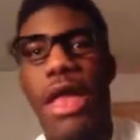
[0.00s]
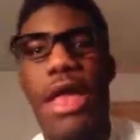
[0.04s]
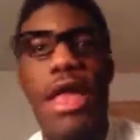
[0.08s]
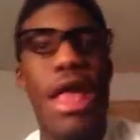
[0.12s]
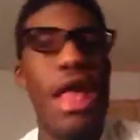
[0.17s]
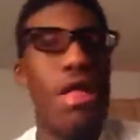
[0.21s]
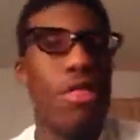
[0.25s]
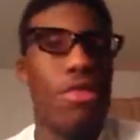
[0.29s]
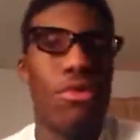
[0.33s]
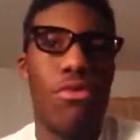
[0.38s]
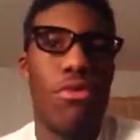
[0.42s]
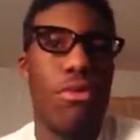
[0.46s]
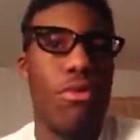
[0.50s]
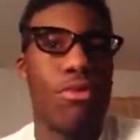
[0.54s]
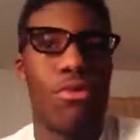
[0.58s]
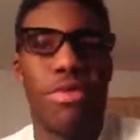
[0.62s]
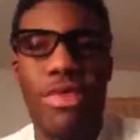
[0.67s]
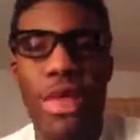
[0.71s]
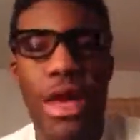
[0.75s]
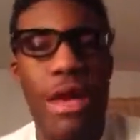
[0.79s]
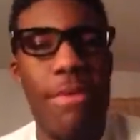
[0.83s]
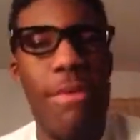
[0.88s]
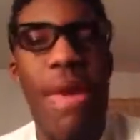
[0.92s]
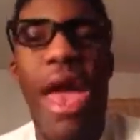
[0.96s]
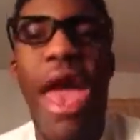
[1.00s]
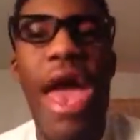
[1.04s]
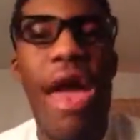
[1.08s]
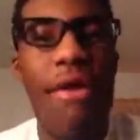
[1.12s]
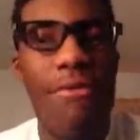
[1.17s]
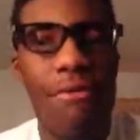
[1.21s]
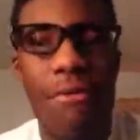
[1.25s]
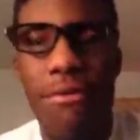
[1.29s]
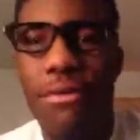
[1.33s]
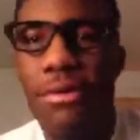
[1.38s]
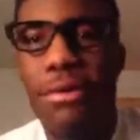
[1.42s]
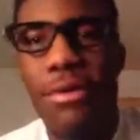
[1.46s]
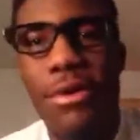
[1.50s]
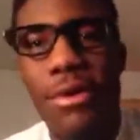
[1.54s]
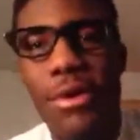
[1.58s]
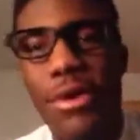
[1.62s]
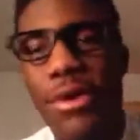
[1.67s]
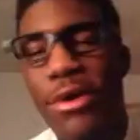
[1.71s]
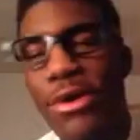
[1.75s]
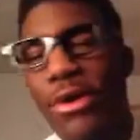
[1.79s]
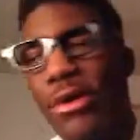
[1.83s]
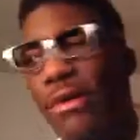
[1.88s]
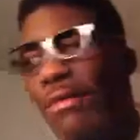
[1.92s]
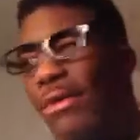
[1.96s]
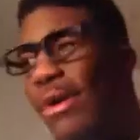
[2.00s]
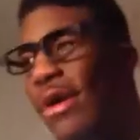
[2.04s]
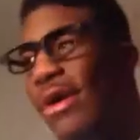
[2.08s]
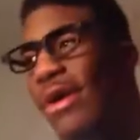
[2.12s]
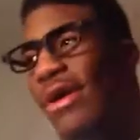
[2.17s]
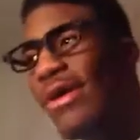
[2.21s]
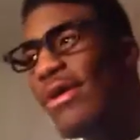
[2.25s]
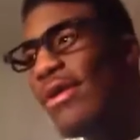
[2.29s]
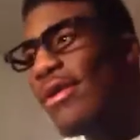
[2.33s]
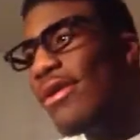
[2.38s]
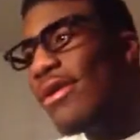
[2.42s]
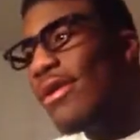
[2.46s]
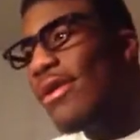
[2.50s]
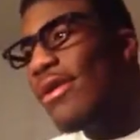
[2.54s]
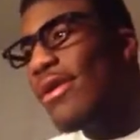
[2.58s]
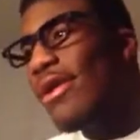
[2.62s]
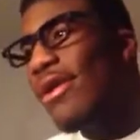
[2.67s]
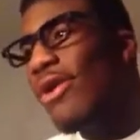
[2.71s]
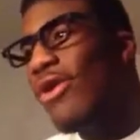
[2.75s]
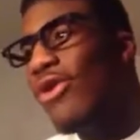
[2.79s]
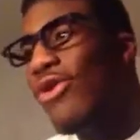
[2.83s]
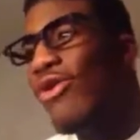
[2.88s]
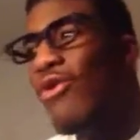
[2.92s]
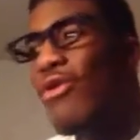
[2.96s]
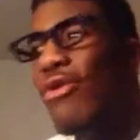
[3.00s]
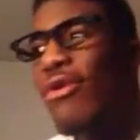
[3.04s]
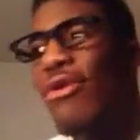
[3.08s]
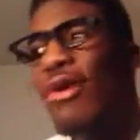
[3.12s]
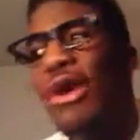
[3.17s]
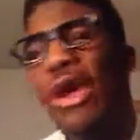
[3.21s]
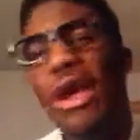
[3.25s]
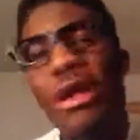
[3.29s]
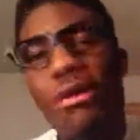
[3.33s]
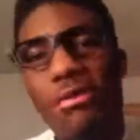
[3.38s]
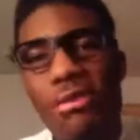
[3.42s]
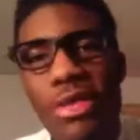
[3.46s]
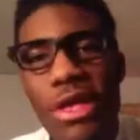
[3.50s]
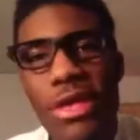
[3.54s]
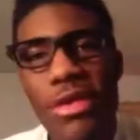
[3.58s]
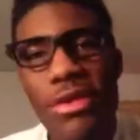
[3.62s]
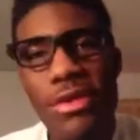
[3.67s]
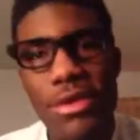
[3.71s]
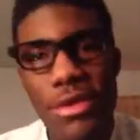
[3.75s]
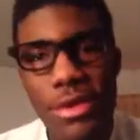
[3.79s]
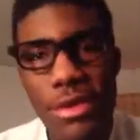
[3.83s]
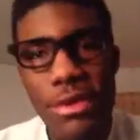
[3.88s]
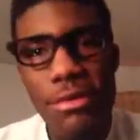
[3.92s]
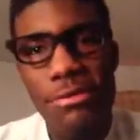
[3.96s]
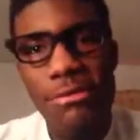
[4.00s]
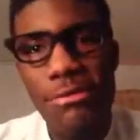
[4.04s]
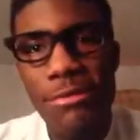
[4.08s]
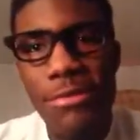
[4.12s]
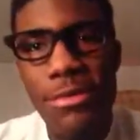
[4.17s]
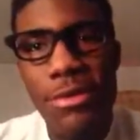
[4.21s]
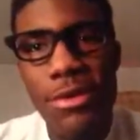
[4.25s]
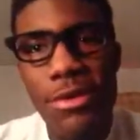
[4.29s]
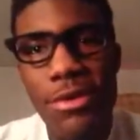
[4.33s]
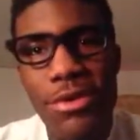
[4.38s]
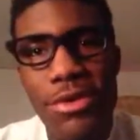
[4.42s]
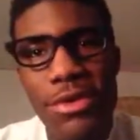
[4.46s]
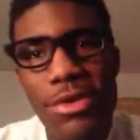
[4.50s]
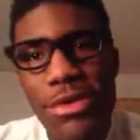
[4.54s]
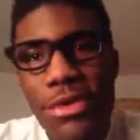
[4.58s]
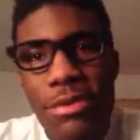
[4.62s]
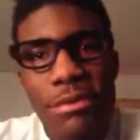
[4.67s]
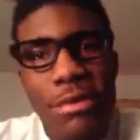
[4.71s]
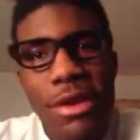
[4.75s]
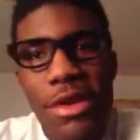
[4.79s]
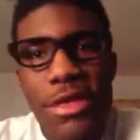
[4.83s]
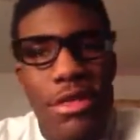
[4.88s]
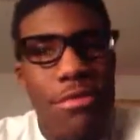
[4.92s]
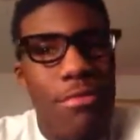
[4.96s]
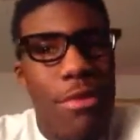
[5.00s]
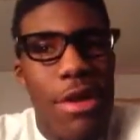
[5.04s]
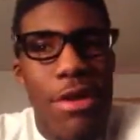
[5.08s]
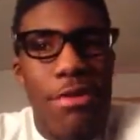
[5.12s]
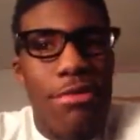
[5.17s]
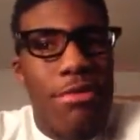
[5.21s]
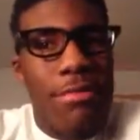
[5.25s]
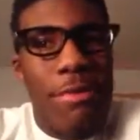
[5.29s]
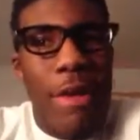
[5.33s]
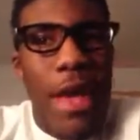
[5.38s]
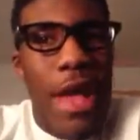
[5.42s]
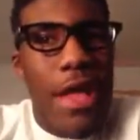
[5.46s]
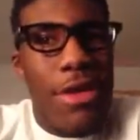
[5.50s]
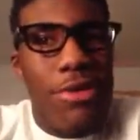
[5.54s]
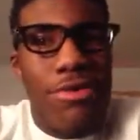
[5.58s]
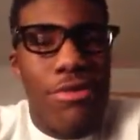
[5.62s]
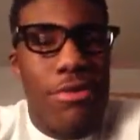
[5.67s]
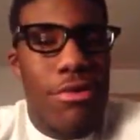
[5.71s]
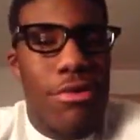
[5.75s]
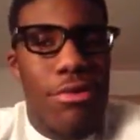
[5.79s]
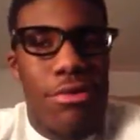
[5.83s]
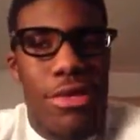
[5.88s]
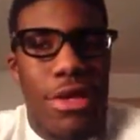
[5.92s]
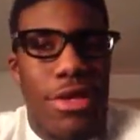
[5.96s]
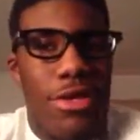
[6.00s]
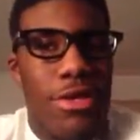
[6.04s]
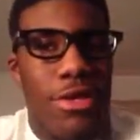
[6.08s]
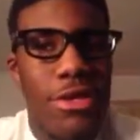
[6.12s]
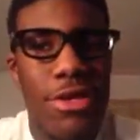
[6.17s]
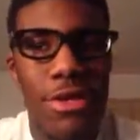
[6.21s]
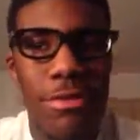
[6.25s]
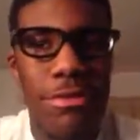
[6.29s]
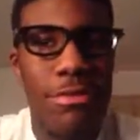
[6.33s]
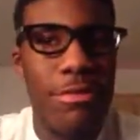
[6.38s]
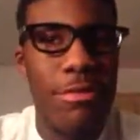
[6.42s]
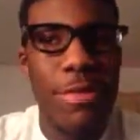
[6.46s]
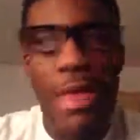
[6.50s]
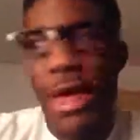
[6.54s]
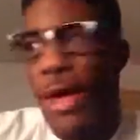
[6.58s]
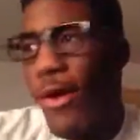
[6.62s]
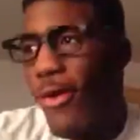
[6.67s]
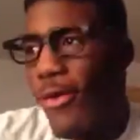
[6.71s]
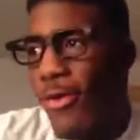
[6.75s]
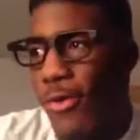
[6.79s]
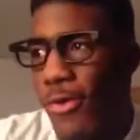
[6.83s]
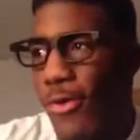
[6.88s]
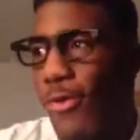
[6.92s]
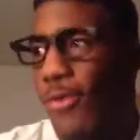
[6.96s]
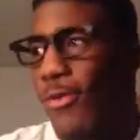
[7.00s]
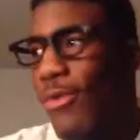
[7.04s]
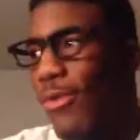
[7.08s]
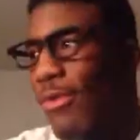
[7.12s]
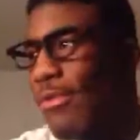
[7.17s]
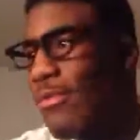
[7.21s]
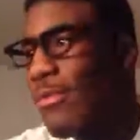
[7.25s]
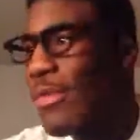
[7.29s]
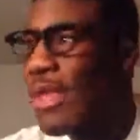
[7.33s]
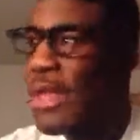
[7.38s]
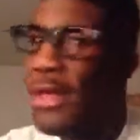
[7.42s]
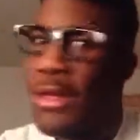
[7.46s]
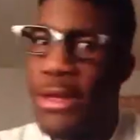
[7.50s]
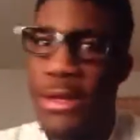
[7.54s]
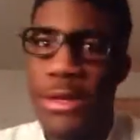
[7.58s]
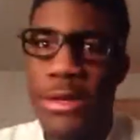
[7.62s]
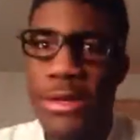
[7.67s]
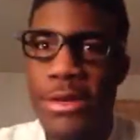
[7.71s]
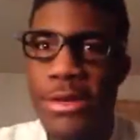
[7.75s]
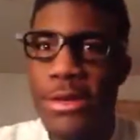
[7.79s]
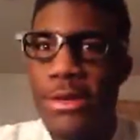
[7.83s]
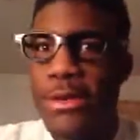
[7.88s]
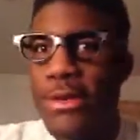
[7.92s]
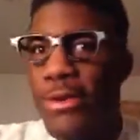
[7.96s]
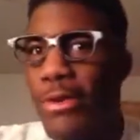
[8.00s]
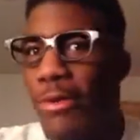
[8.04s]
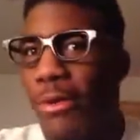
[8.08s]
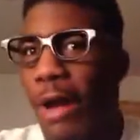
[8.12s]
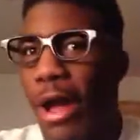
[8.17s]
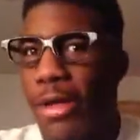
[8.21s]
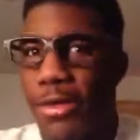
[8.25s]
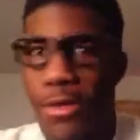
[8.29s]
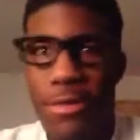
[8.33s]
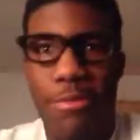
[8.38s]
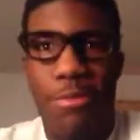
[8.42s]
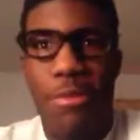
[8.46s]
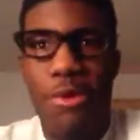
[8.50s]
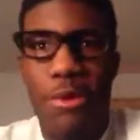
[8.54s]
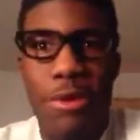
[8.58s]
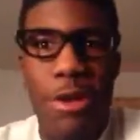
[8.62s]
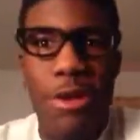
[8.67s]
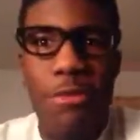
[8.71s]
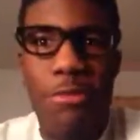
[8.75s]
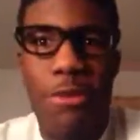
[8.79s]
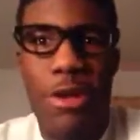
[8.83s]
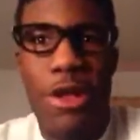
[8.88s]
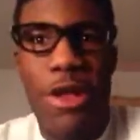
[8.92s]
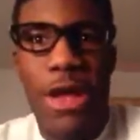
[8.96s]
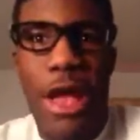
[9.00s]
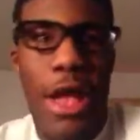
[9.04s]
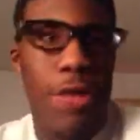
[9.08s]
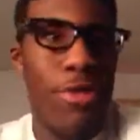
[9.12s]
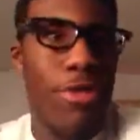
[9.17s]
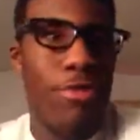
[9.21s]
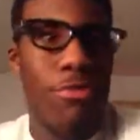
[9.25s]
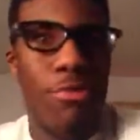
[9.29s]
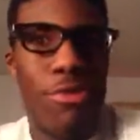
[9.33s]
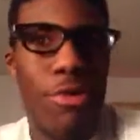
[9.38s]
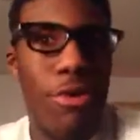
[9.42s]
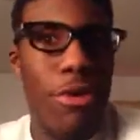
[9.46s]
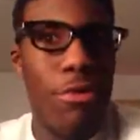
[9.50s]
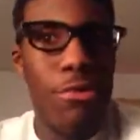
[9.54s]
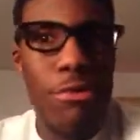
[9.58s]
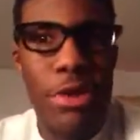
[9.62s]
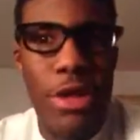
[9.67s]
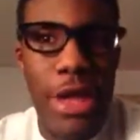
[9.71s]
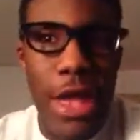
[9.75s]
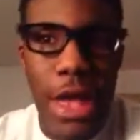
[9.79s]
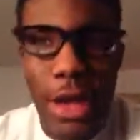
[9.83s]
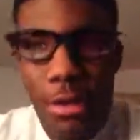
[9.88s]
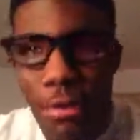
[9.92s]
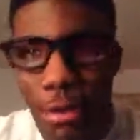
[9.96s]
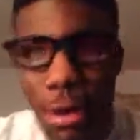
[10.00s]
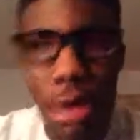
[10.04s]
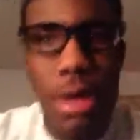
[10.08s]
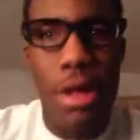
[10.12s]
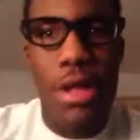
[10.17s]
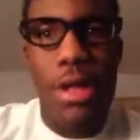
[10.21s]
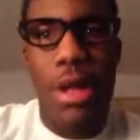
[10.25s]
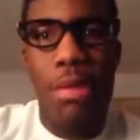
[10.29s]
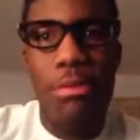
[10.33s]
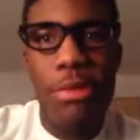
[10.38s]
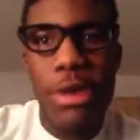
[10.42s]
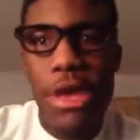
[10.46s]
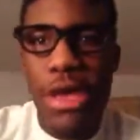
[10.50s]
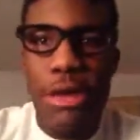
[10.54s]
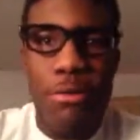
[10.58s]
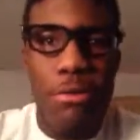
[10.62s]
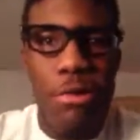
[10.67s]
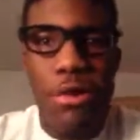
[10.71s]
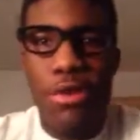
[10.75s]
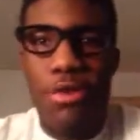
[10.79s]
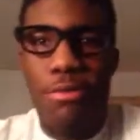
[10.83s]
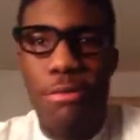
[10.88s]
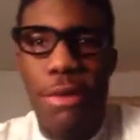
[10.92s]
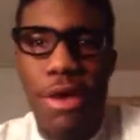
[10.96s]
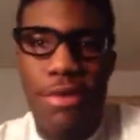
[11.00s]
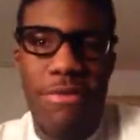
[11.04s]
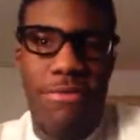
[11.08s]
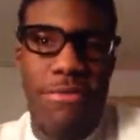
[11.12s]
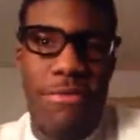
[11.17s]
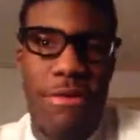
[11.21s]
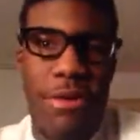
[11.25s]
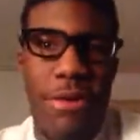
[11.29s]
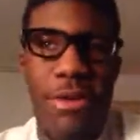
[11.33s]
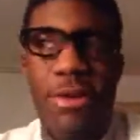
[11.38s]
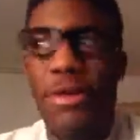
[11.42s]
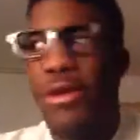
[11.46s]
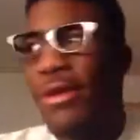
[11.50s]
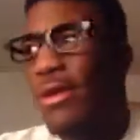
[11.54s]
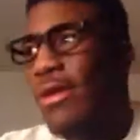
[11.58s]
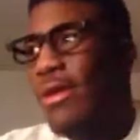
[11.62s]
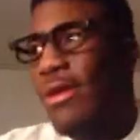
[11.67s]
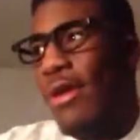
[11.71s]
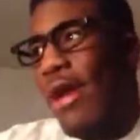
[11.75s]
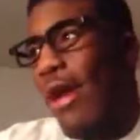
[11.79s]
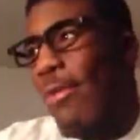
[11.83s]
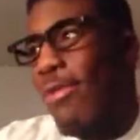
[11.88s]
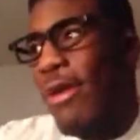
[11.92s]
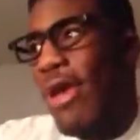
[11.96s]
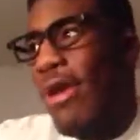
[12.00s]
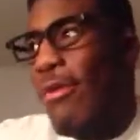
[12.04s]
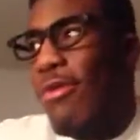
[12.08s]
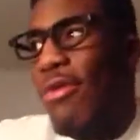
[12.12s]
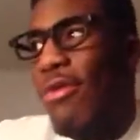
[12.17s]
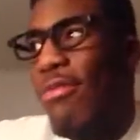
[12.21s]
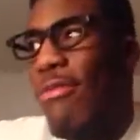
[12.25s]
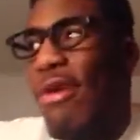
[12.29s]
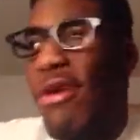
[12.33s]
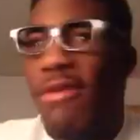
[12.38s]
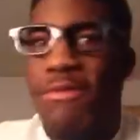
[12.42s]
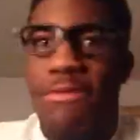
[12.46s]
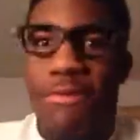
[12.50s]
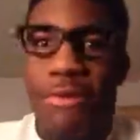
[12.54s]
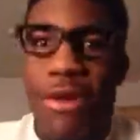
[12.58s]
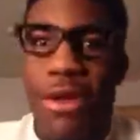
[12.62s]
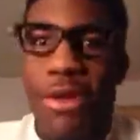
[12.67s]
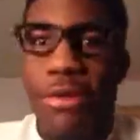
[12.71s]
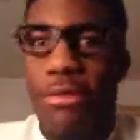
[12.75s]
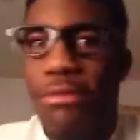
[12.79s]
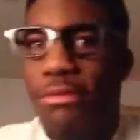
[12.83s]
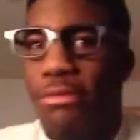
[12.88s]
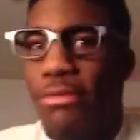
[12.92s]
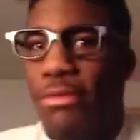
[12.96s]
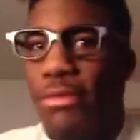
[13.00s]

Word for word: That's the worst type ever. Like, mean, you gonna get in a relationship just to make somebody else mad You're in a relationship. You're like, ooh, ooh, I just broke up with. I just broke up with Daquan. I'm gonna get with his best friend. I'm gonna get with his best friend,